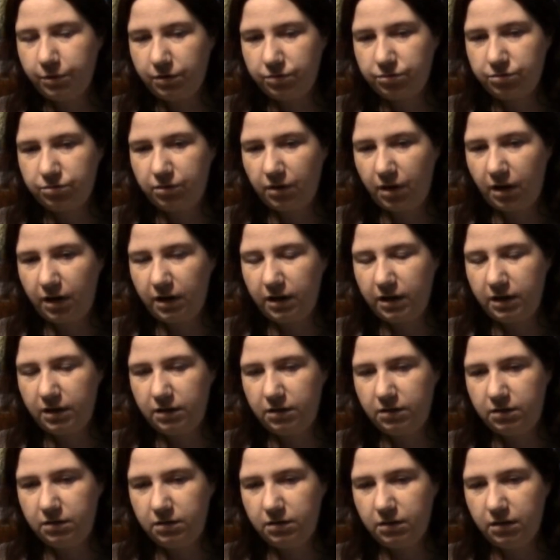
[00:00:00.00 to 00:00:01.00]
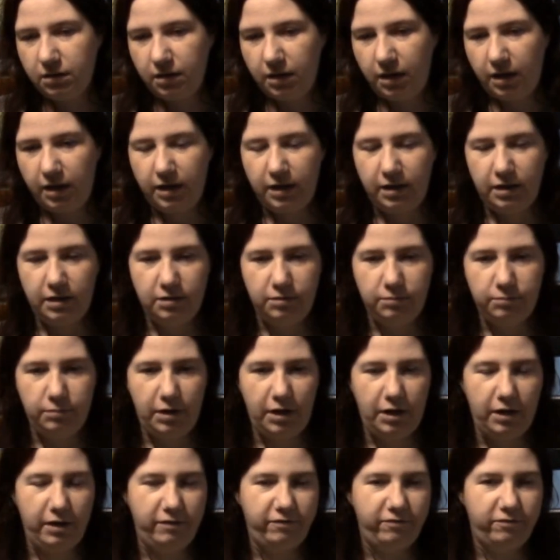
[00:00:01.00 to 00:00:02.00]
site and
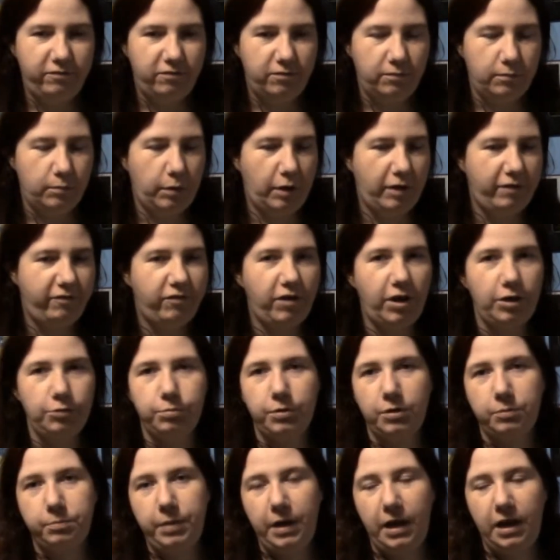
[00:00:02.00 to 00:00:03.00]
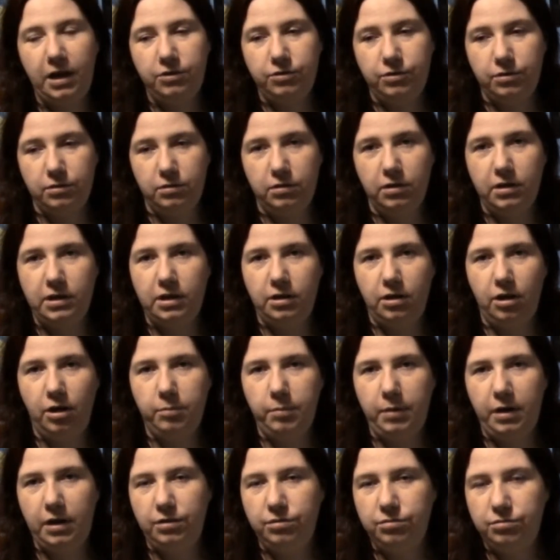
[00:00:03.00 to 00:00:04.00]
my my Facebook page and look at all
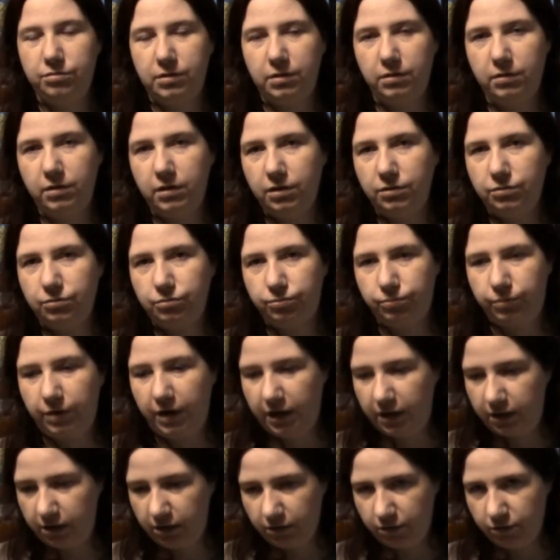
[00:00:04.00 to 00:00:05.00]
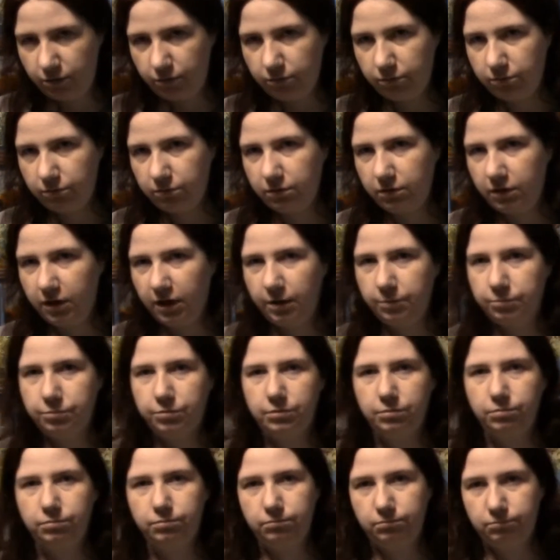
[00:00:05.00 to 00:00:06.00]
my serious radio clips.
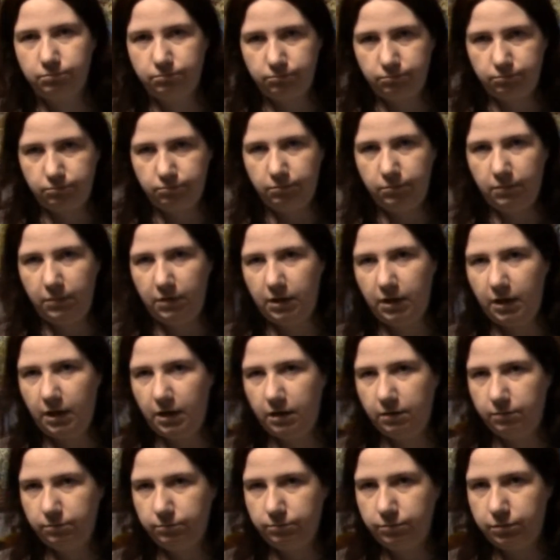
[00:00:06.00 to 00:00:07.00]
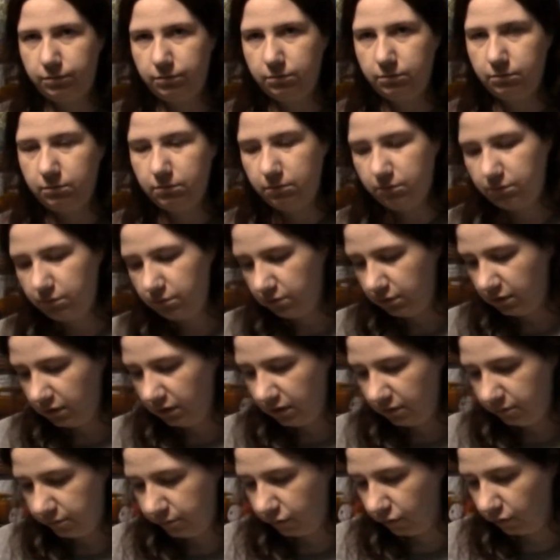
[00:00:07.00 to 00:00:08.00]
Yeah,
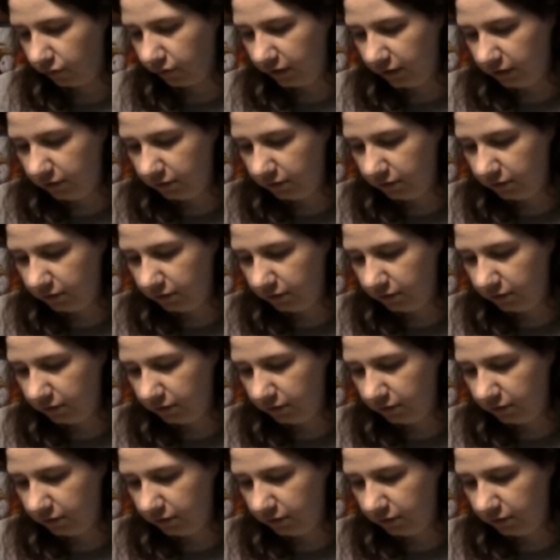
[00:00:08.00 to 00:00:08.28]
boring.